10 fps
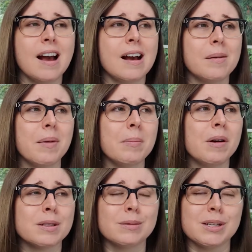Um, I'm
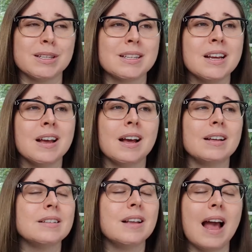also just
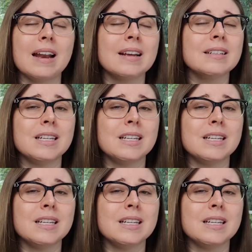uh, adding a